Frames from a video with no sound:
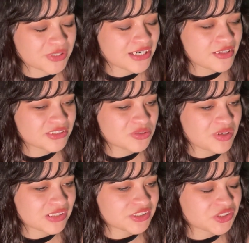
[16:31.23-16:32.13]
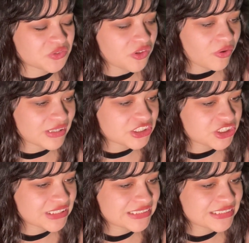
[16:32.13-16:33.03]
are there so many school
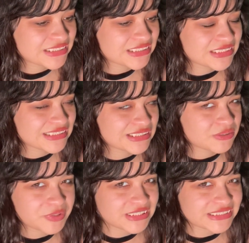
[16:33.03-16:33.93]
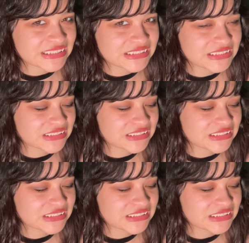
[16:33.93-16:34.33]
questions? What is this?